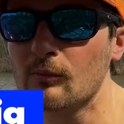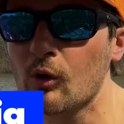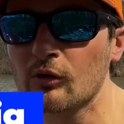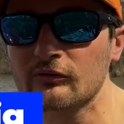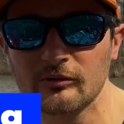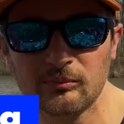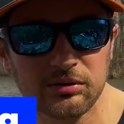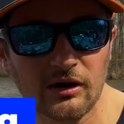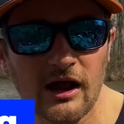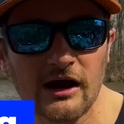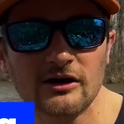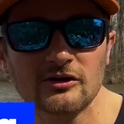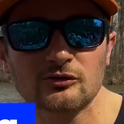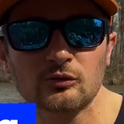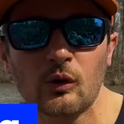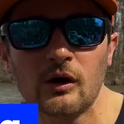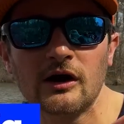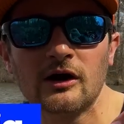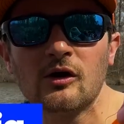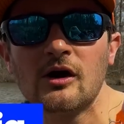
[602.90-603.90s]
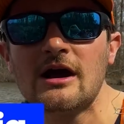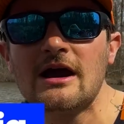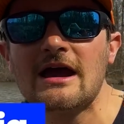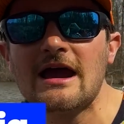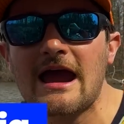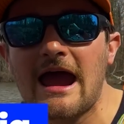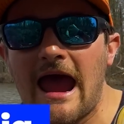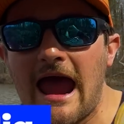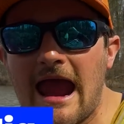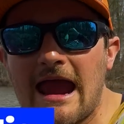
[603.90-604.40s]
more of a player as well.
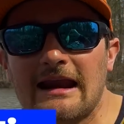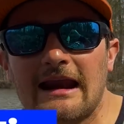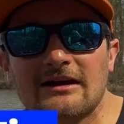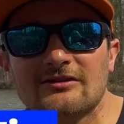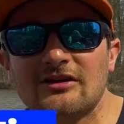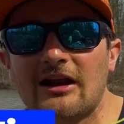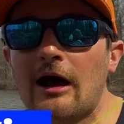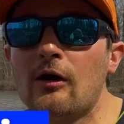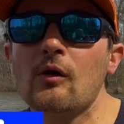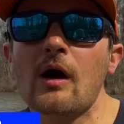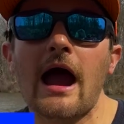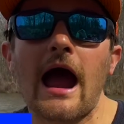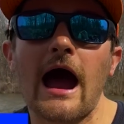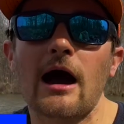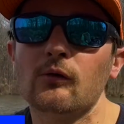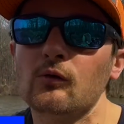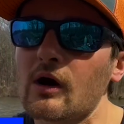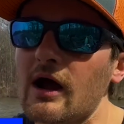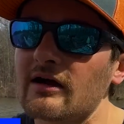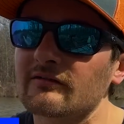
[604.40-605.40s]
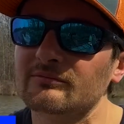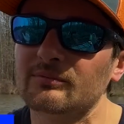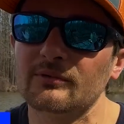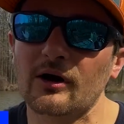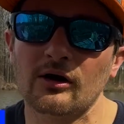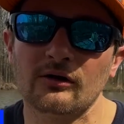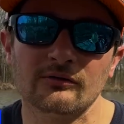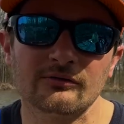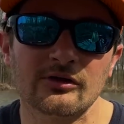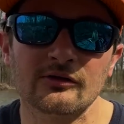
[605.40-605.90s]
And like I said, I will have
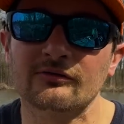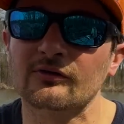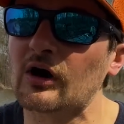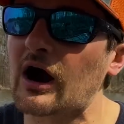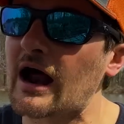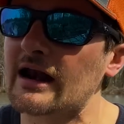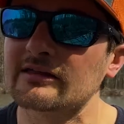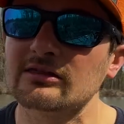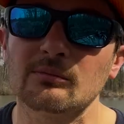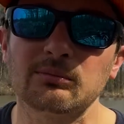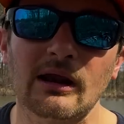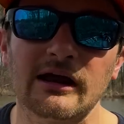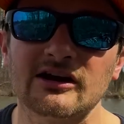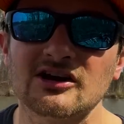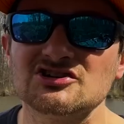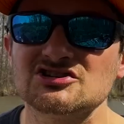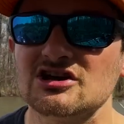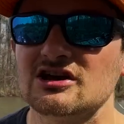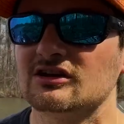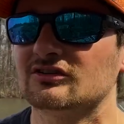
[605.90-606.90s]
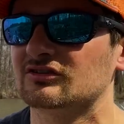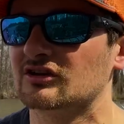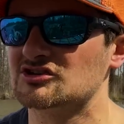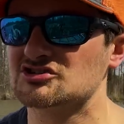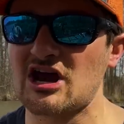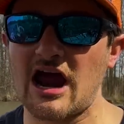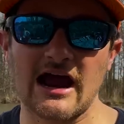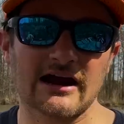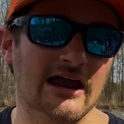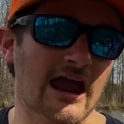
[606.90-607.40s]
of the variety of the bladed jigs, the
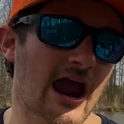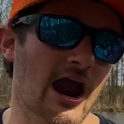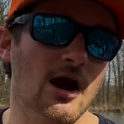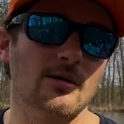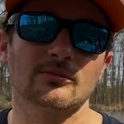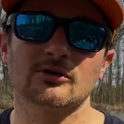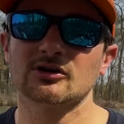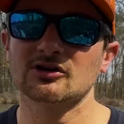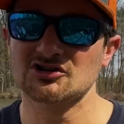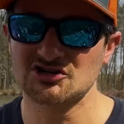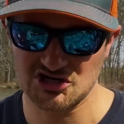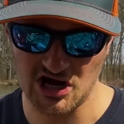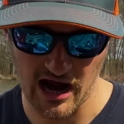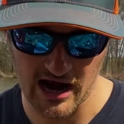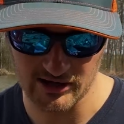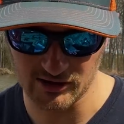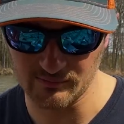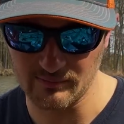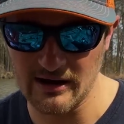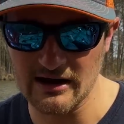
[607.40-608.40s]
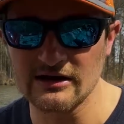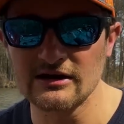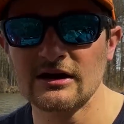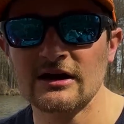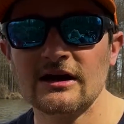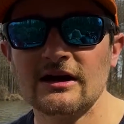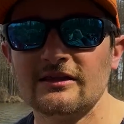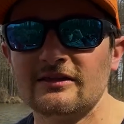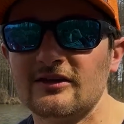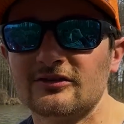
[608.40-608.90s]
jackhammer, chatterbait.
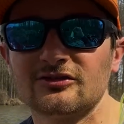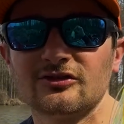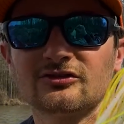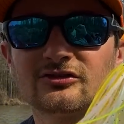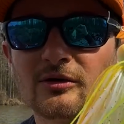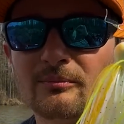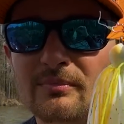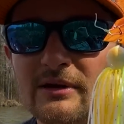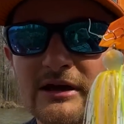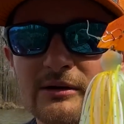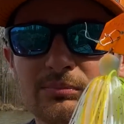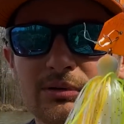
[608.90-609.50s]
This is the big